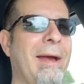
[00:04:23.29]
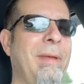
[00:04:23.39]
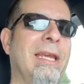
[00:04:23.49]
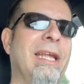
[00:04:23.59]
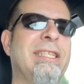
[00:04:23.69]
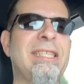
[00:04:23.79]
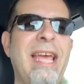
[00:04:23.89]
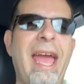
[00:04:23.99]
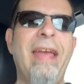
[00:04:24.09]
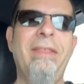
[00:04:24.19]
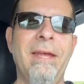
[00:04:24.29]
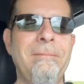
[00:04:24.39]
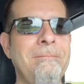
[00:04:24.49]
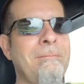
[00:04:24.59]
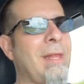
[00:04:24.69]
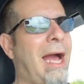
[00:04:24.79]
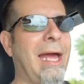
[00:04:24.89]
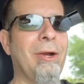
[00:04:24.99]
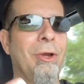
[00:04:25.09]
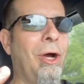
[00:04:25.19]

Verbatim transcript: I mean, let's say that, I don't know,